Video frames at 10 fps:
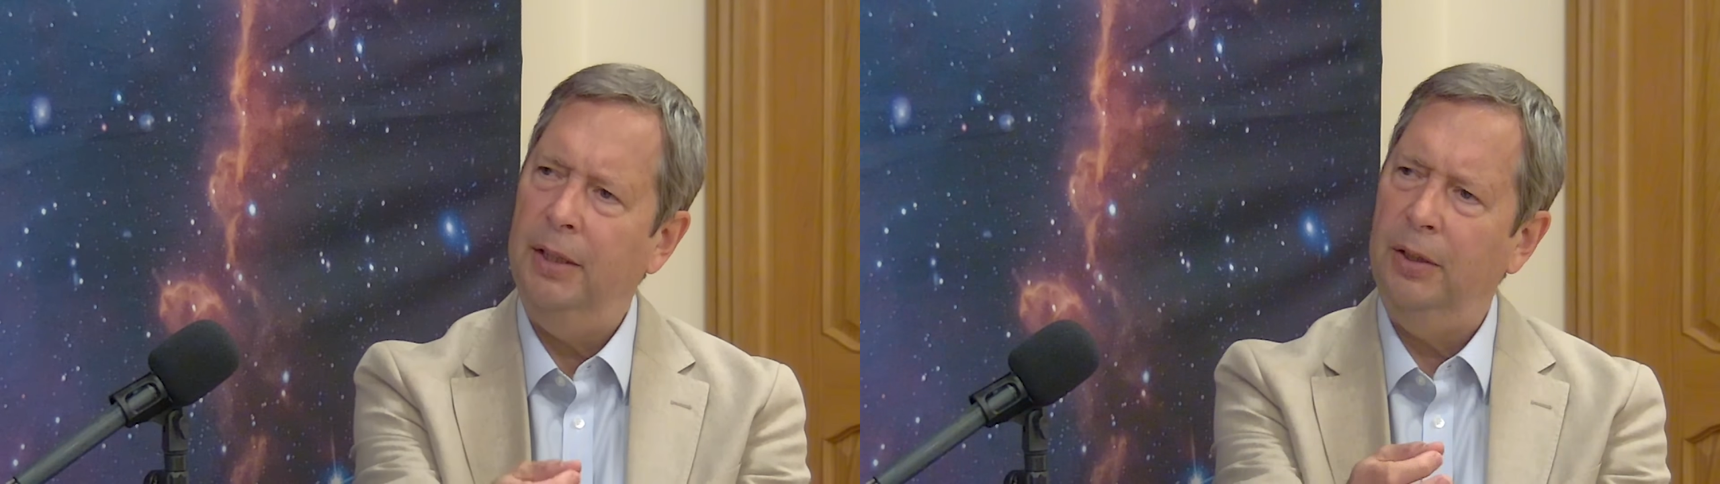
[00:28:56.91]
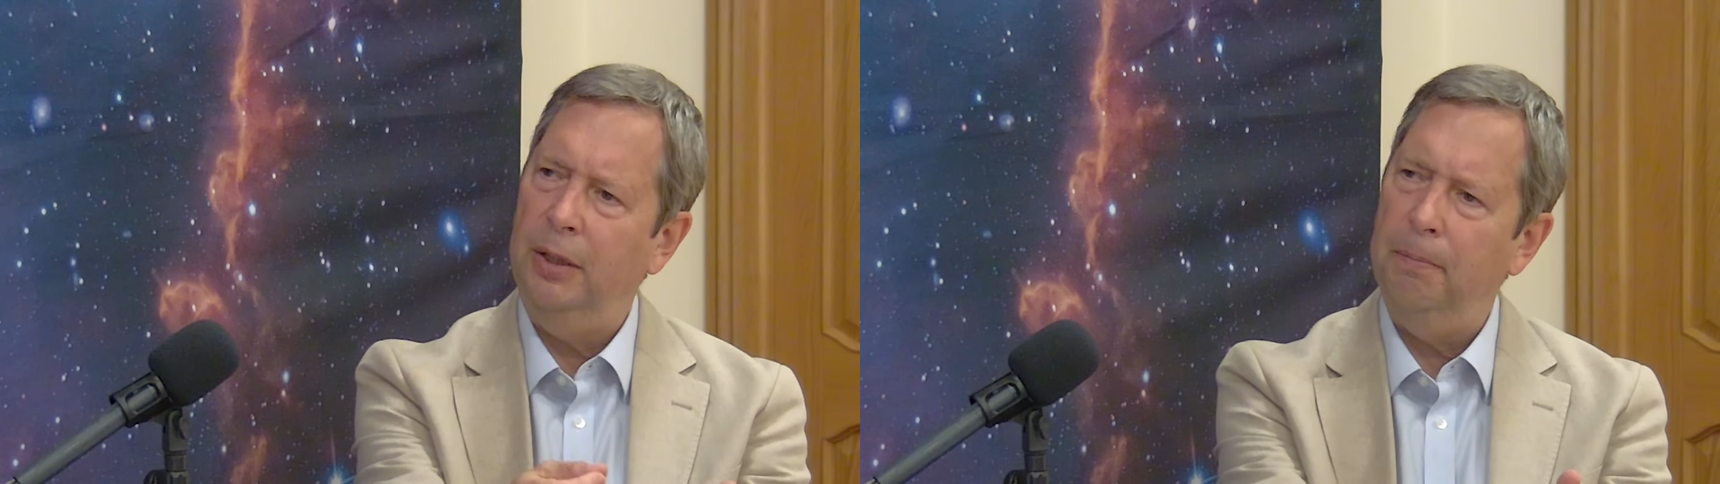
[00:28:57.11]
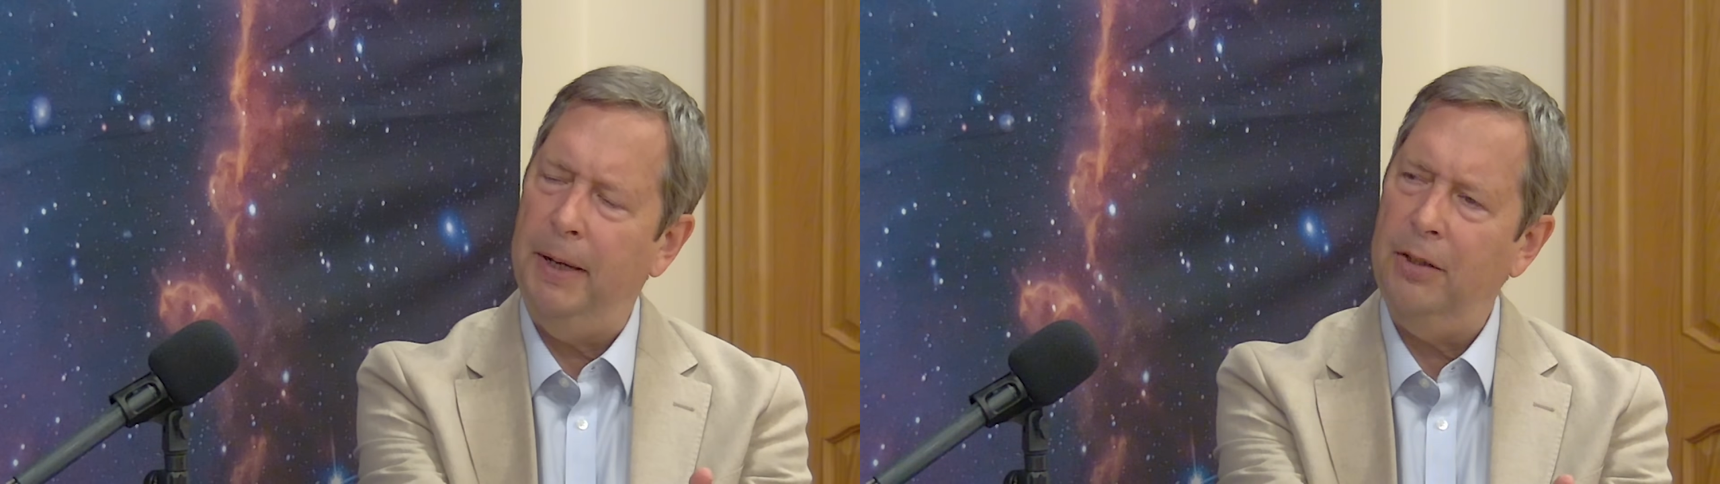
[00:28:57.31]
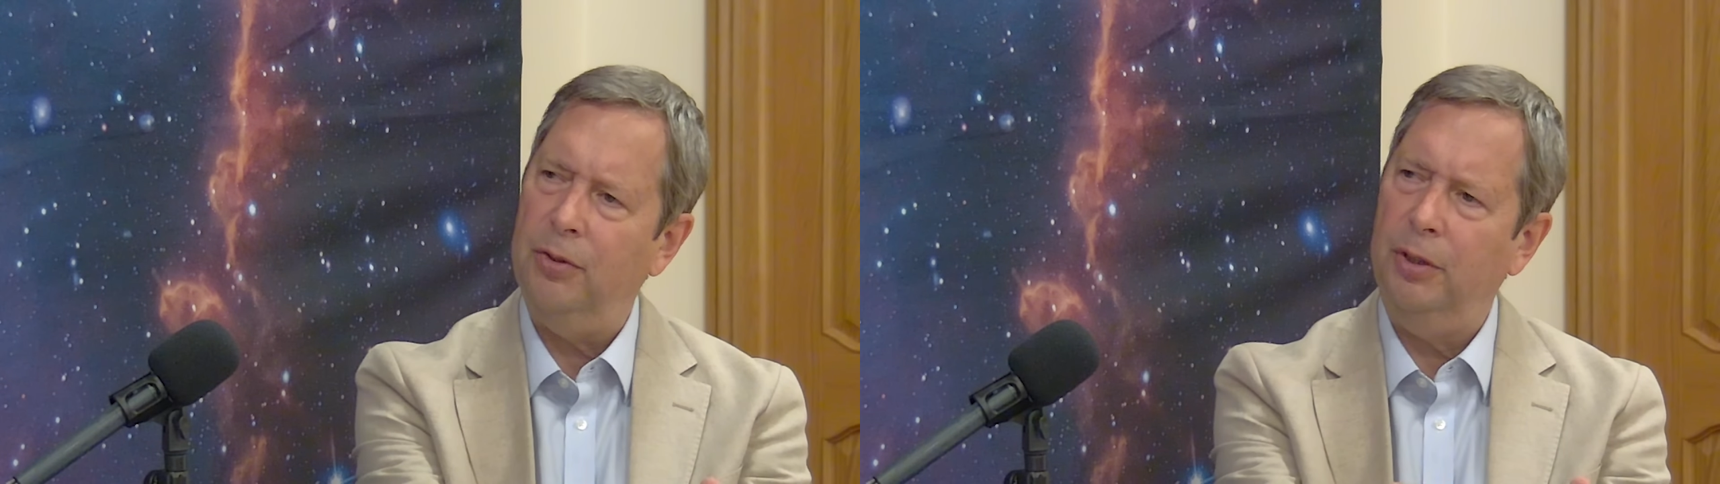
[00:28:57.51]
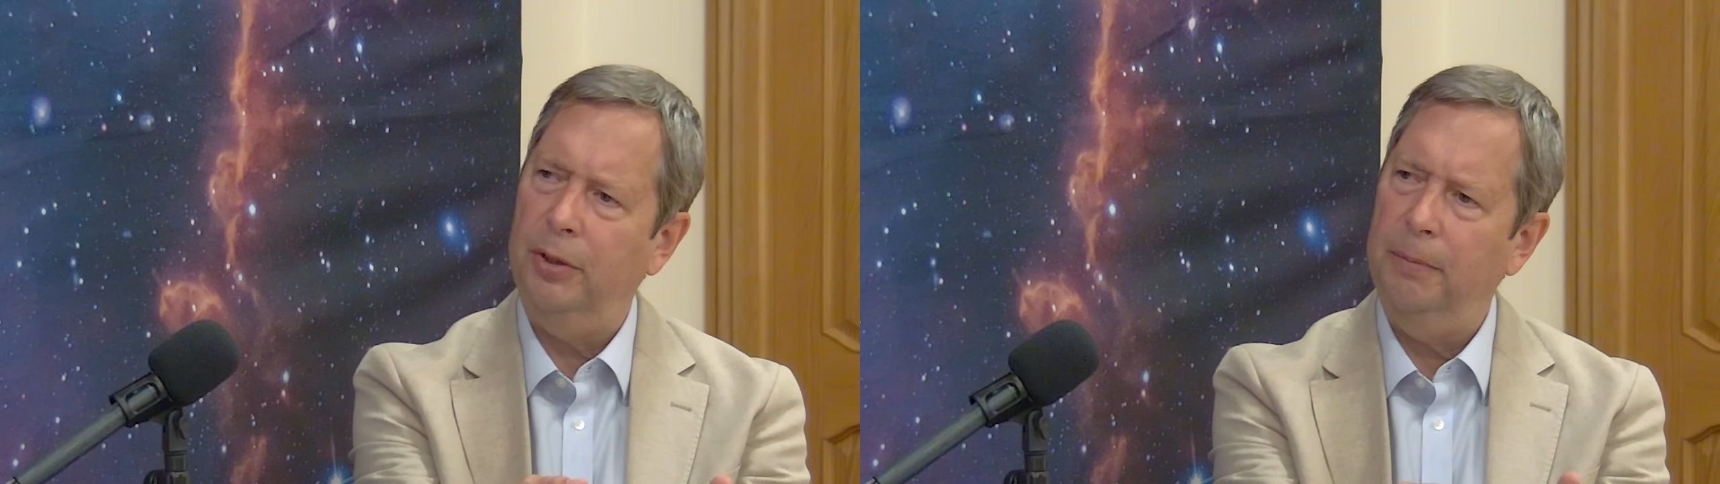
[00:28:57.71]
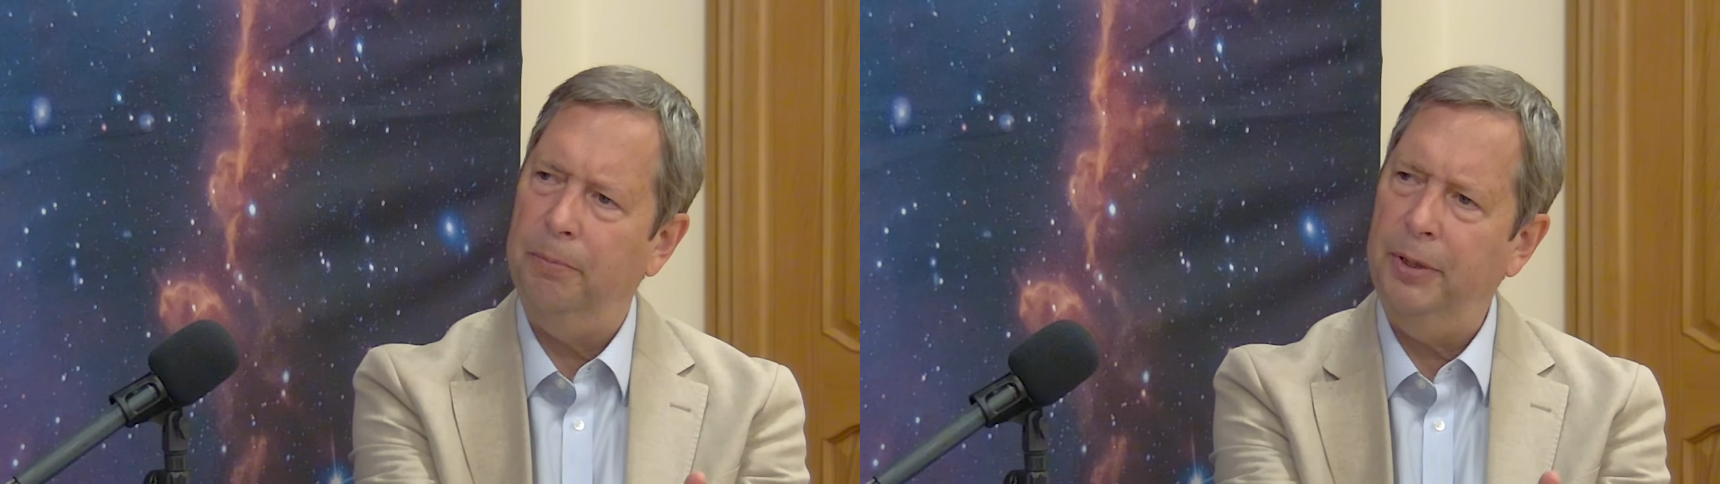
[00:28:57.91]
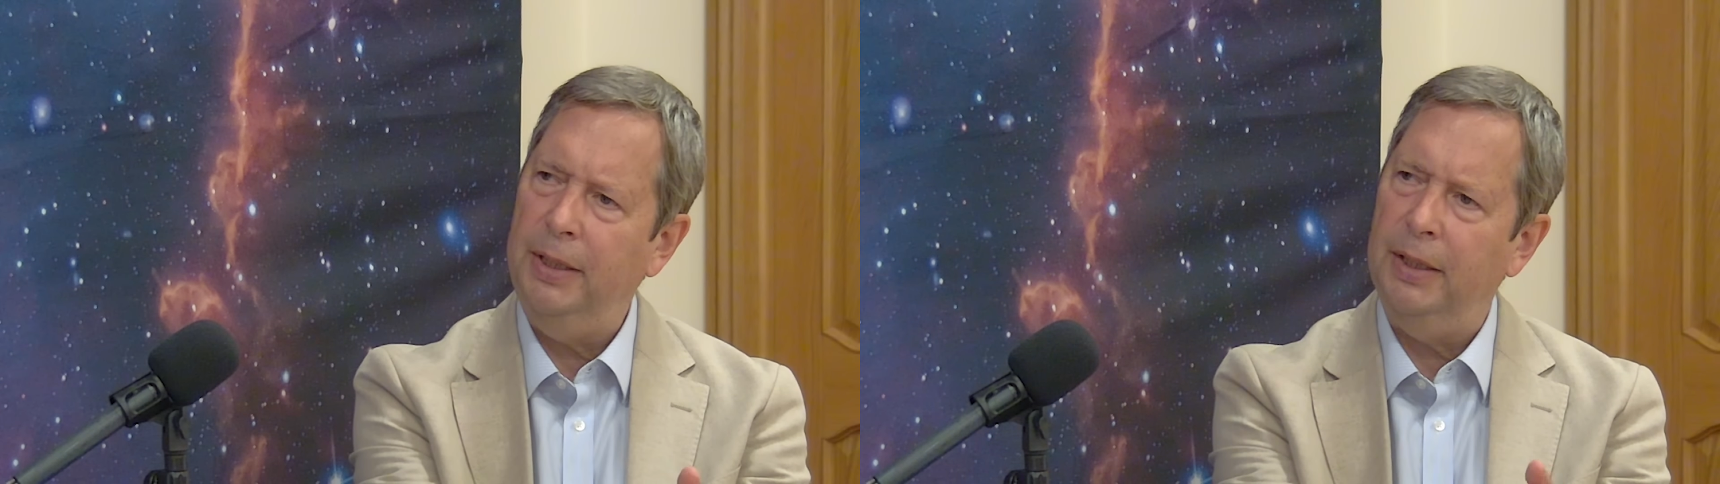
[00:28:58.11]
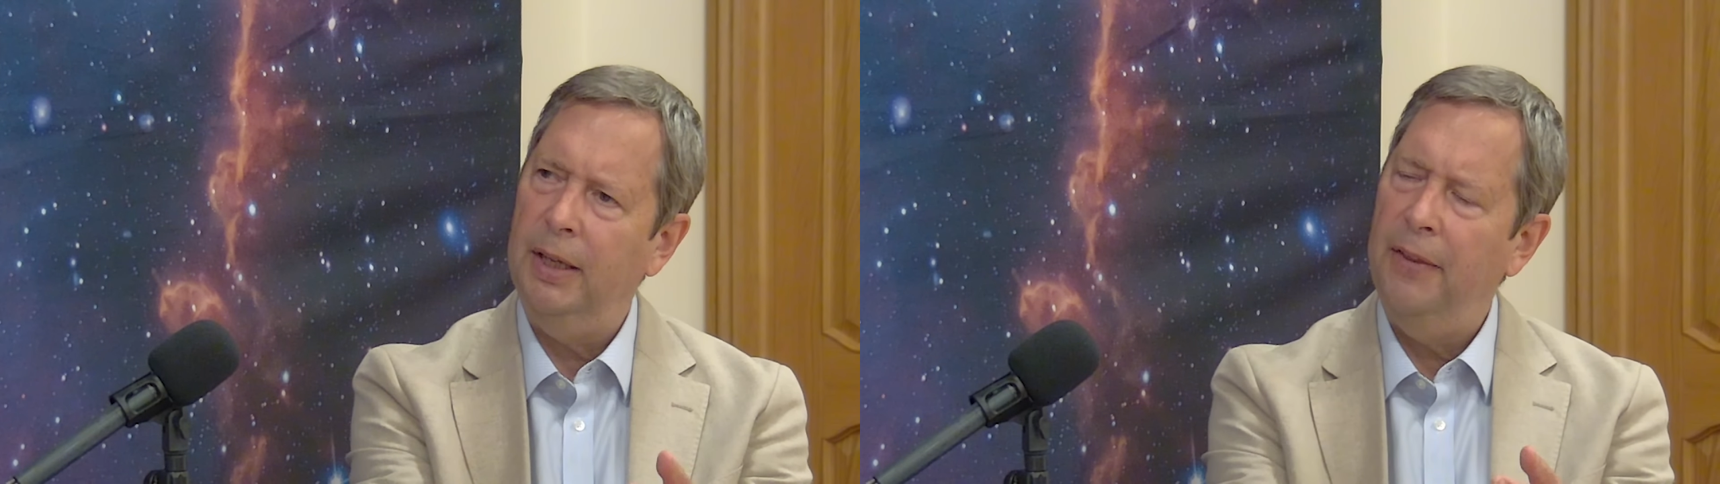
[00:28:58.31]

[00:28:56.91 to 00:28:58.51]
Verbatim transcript: including mantra, including breathing.